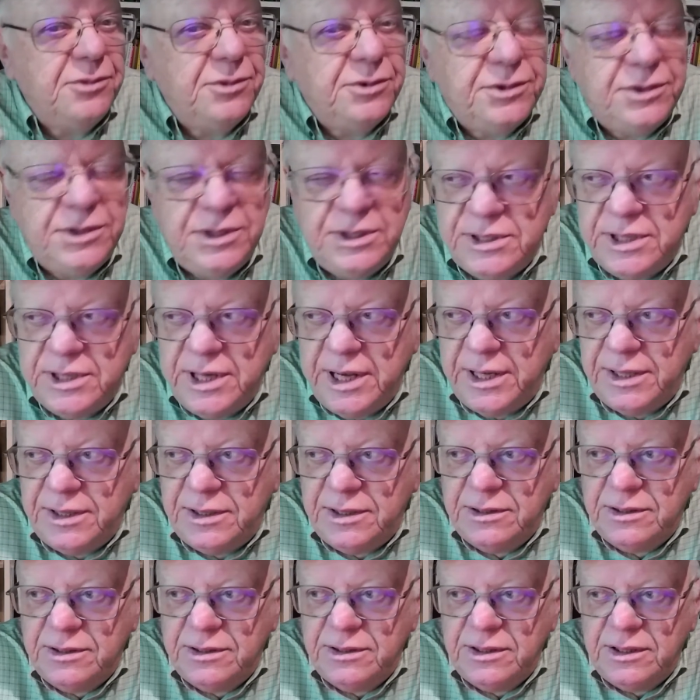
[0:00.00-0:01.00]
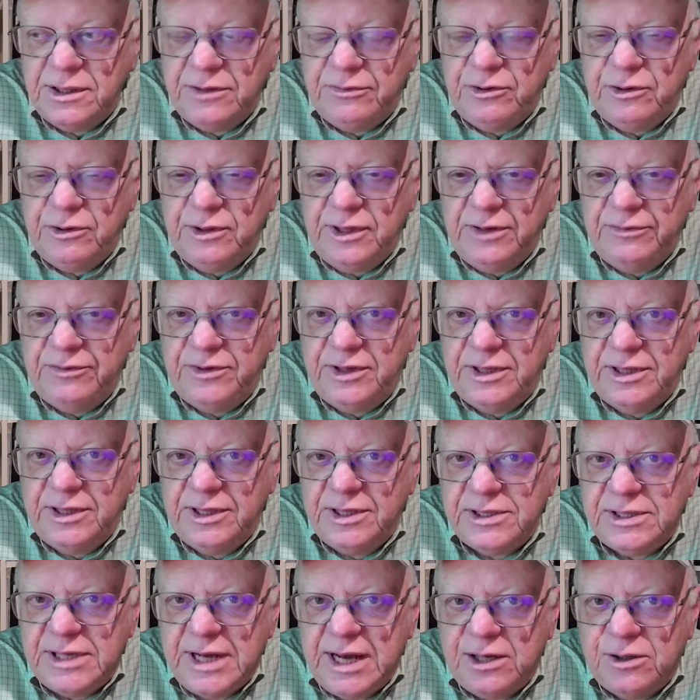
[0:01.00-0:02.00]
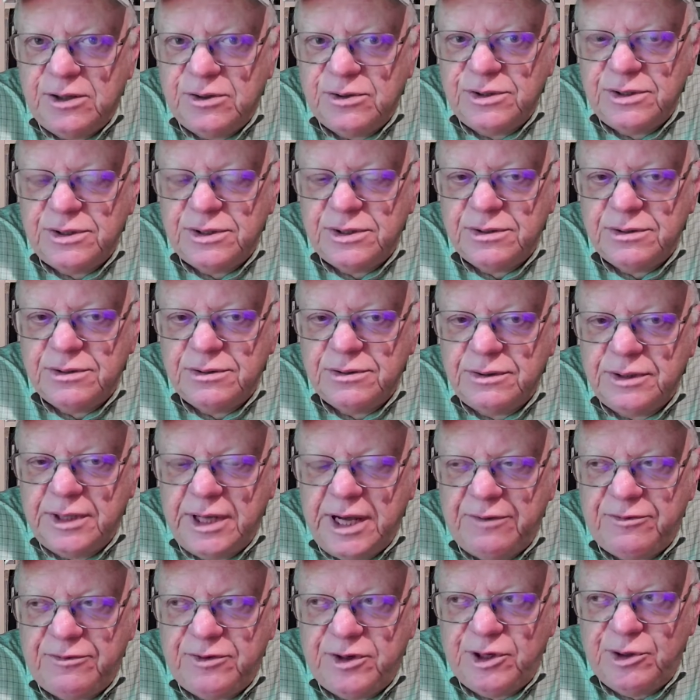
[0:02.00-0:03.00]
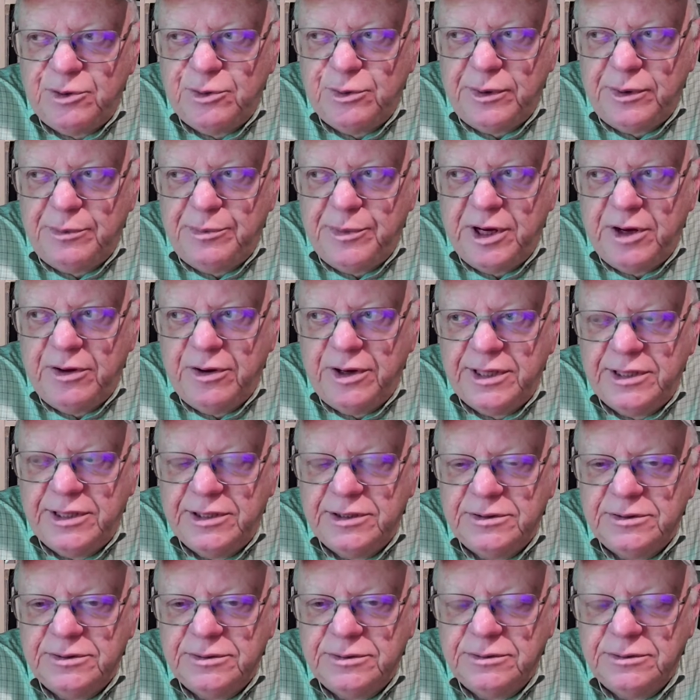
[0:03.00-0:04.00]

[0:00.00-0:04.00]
She said, if you lived in this house after you remarried,